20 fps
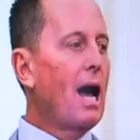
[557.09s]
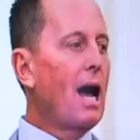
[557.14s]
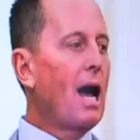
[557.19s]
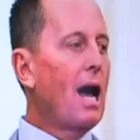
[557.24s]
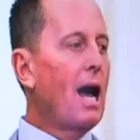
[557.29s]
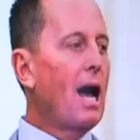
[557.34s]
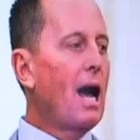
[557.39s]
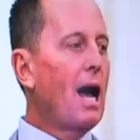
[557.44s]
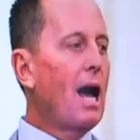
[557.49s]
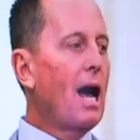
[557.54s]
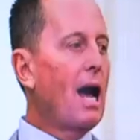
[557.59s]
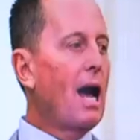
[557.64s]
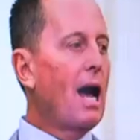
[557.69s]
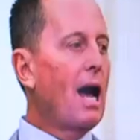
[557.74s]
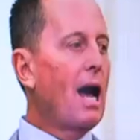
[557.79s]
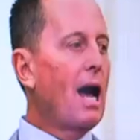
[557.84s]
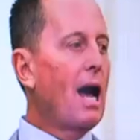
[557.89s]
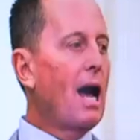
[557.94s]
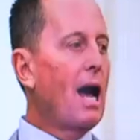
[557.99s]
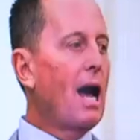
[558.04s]

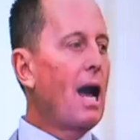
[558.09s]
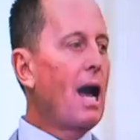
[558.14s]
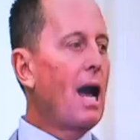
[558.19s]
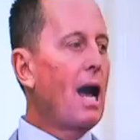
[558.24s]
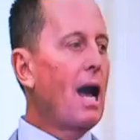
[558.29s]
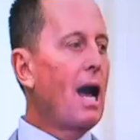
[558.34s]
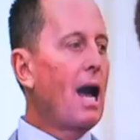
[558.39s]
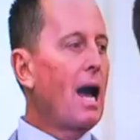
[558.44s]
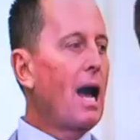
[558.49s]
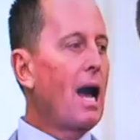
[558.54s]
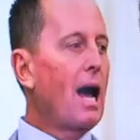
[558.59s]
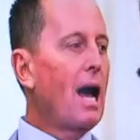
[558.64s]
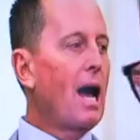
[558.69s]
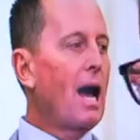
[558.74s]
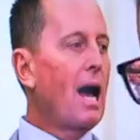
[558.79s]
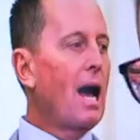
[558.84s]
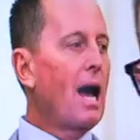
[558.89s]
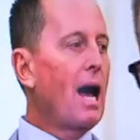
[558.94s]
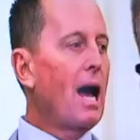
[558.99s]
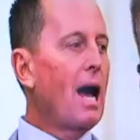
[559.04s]

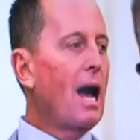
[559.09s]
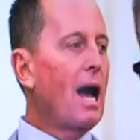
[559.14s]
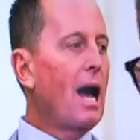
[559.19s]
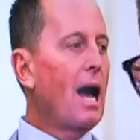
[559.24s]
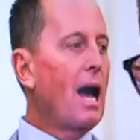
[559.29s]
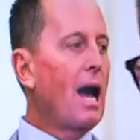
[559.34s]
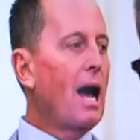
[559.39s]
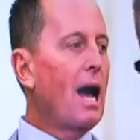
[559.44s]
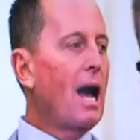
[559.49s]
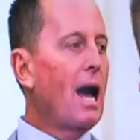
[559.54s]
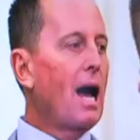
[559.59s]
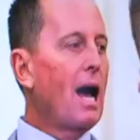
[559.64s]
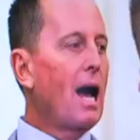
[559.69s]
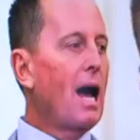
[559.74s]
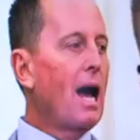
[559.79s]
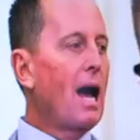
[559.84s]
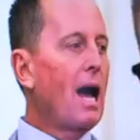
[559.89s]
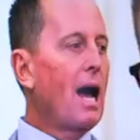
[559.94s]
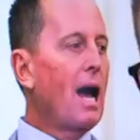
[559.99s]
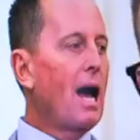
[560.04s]

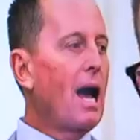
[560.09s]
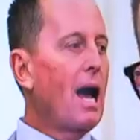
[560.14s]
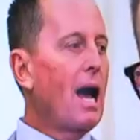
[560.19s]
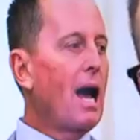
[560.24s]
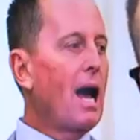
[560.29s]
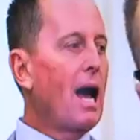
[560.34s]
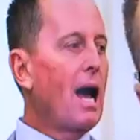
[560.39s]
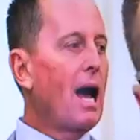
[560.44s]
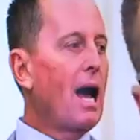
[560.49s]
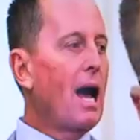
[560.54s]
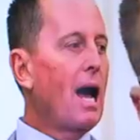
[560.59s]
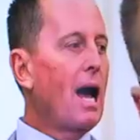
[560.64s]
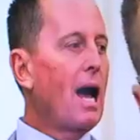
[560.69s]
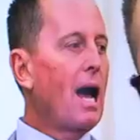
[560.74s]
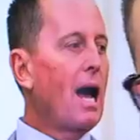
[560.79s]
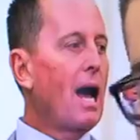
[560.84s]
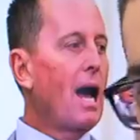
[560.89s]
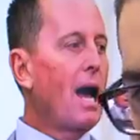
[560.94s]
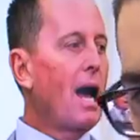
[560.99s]
(not speaking)